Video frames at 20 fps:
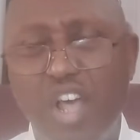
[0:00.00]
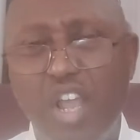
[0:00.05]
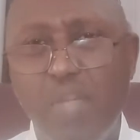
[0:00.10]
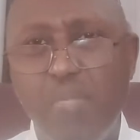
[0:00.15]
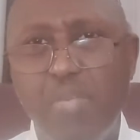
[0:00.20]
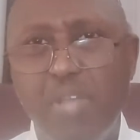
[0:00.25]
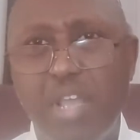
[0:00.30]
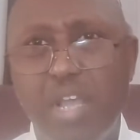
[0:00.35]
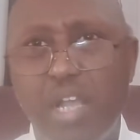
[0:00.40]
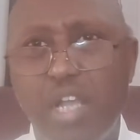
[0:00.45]
going
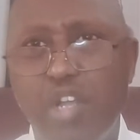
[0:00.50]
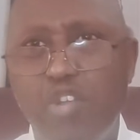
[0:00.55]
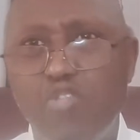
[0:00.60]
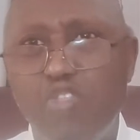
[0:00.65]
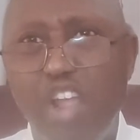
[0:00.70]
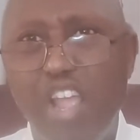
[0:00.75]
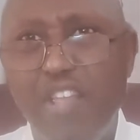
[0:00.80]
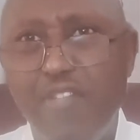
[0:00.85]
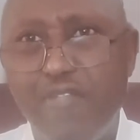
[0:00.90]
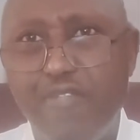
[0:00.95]
to be a
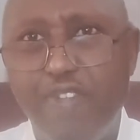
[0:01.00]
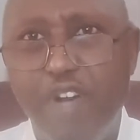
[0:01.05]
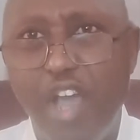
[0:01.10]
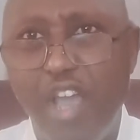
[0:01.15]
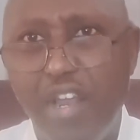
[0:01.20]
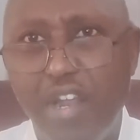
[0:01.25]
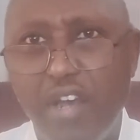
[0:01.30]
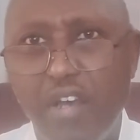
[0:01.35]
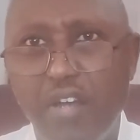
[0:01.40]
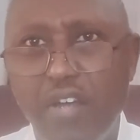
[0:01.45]
great
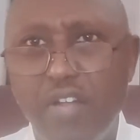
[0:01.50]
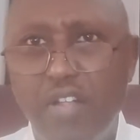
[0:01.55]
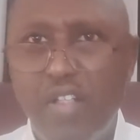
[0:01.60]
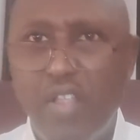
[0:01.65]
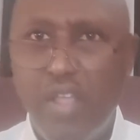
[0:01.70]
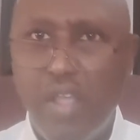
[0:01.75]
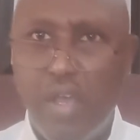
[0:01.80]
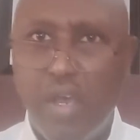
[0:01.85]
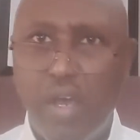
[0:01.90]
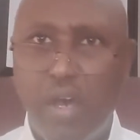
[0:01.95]
fighter,
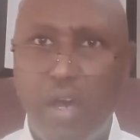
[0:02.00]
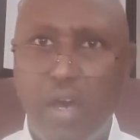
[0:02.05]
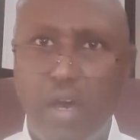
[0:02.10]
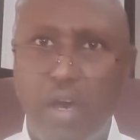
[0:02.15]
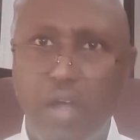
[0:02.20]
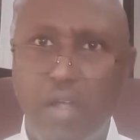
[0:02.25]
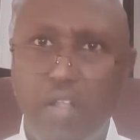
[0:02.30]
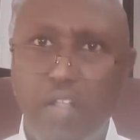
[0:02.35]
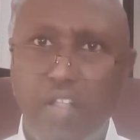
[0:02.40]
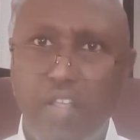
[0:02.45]

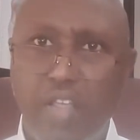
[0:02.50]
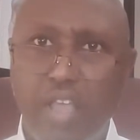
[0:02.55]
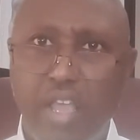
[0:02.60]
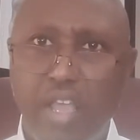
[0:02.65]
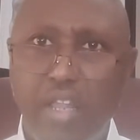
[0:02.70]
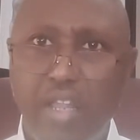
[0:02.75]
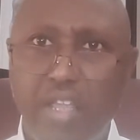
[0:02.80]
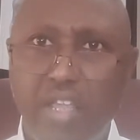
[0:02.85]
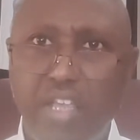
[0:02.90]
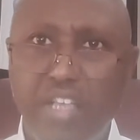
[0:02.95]
uh,
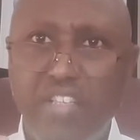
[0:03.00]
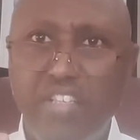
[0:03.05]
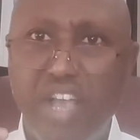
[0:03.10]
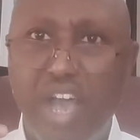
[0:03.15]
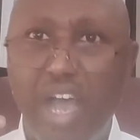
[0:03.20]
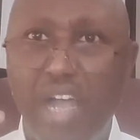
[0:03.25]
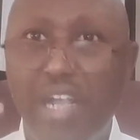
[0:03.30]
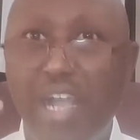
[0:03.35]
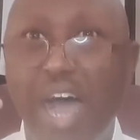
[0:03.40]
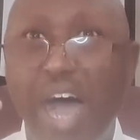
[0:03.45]
and he's
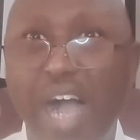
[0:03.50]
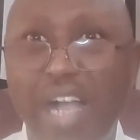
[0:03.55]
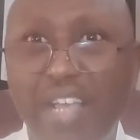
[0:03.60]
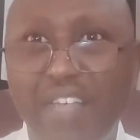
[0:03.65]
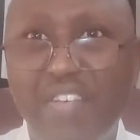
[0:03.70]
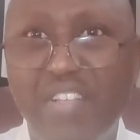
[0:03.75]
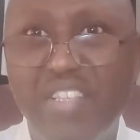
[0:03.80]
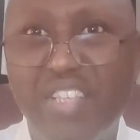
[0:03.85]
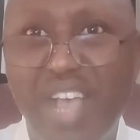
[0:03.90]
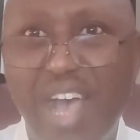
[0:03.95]
got
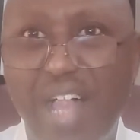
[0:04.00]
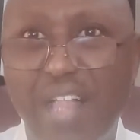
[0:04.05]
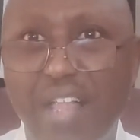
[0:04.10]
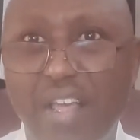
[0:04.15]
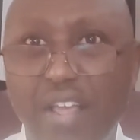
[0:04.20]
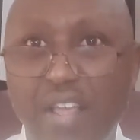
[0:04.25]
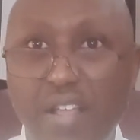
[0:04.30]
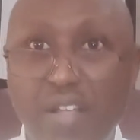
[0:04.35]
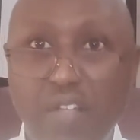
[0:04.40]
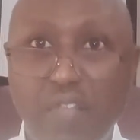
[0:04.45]
God-given
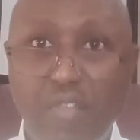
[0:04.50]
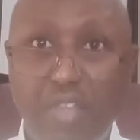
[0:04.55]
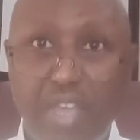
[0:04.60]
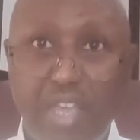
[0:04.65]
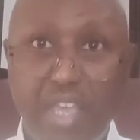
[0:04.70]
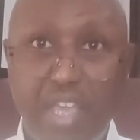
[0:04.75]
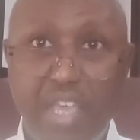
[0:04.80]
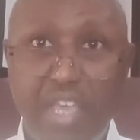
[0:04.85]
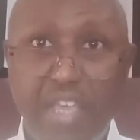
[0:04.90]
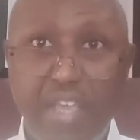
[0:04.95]
talent.
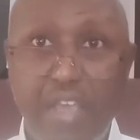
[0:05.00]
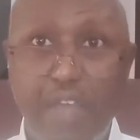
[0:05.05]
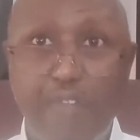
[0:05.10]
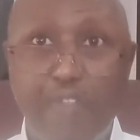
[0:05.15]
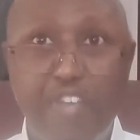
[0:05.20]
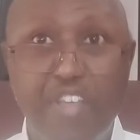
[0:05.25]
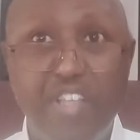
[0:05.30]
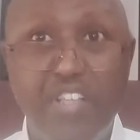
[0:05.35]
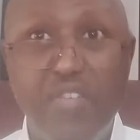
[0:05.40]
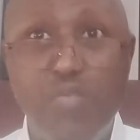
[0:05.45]
He
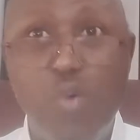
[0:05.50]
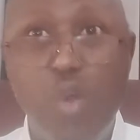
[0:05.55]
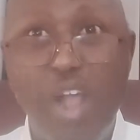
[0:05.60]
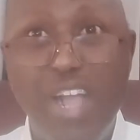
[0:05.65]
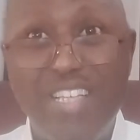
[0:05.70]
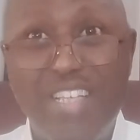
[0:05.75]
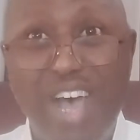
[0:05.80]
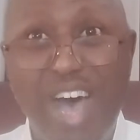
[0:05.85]
if he works